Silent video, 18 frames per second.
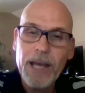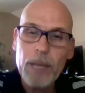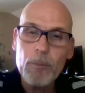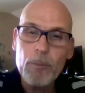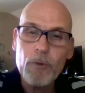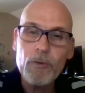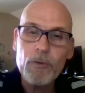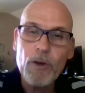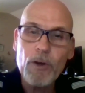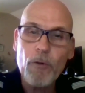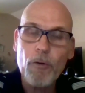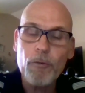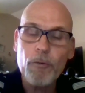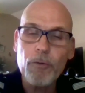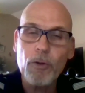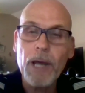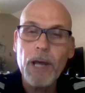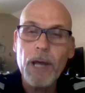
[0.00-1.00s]
I moved
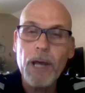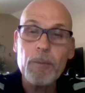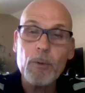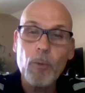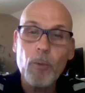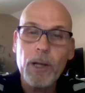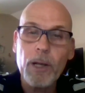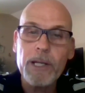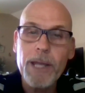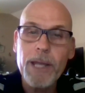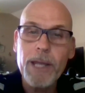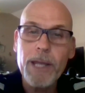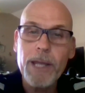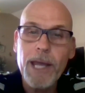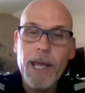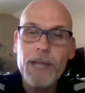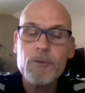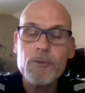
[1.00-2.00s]
over full-time to work at
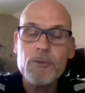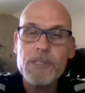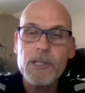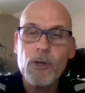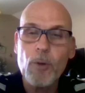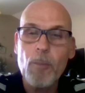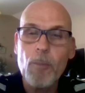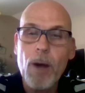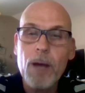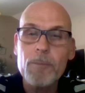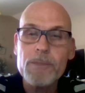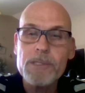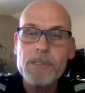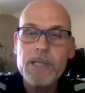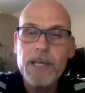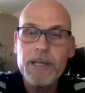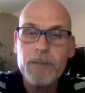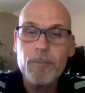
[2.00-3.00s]
Helping Hands for Single
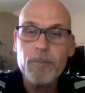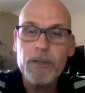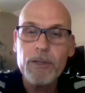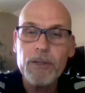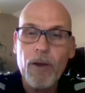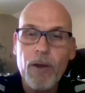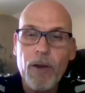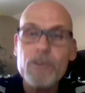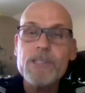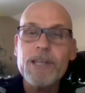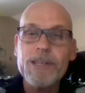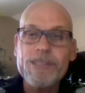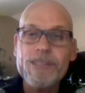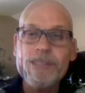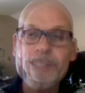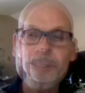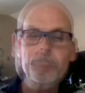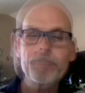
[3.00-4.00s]
Moms, and have been there ever
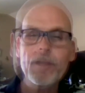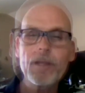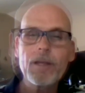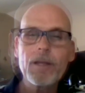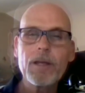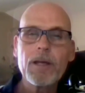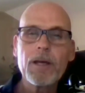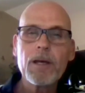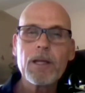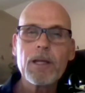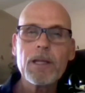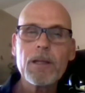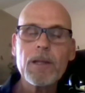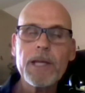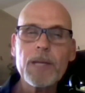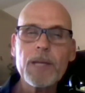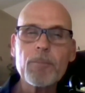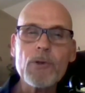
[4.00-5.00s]
since.
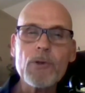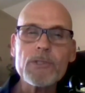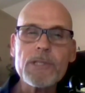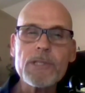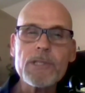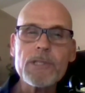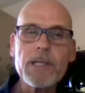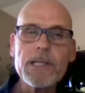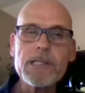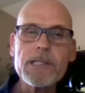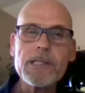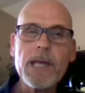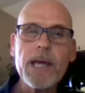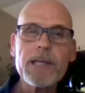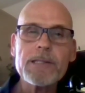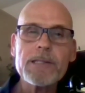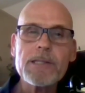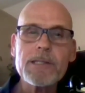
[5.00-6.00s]
In most of these
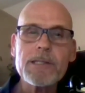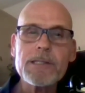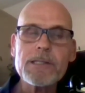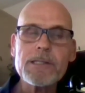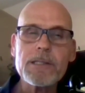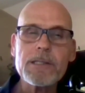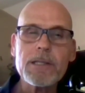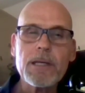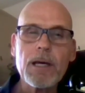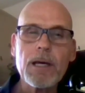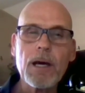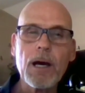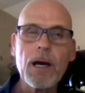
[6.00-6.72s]
cases,